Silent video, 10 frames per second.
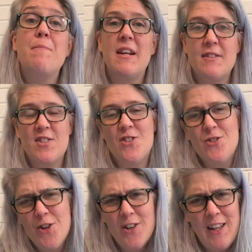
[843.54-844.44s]
it's
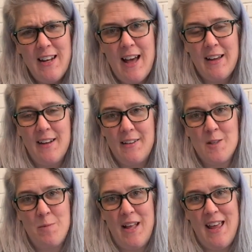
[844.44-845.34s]
certainly not going to
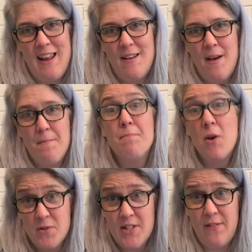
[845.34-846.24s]
explain
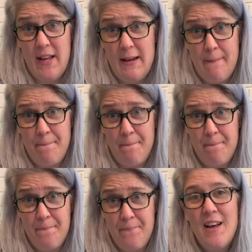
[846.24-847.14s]
most of it.
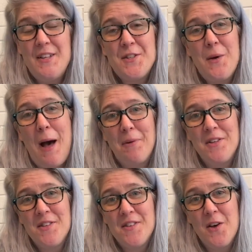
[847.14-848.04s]
And so
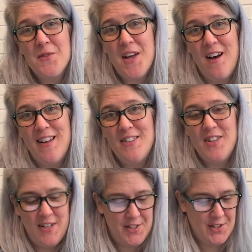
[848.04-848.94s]
Hopkins goes on
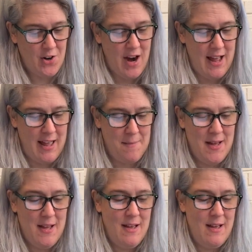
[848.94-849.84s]
to describe
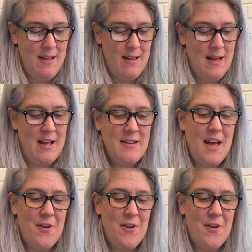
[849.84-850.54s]
another